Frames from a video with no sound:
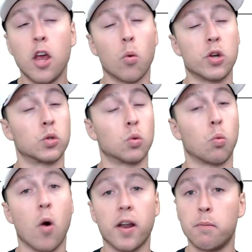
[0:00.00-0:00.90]
which was
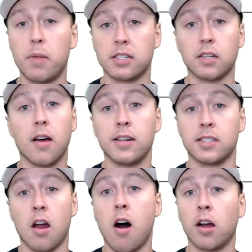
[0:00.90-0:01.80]
one of the best lines
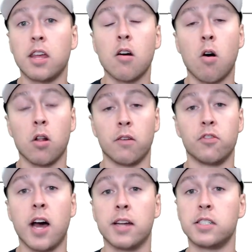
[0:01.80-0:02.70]
in hockey all of
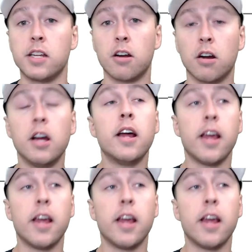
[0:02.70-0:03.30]
last year.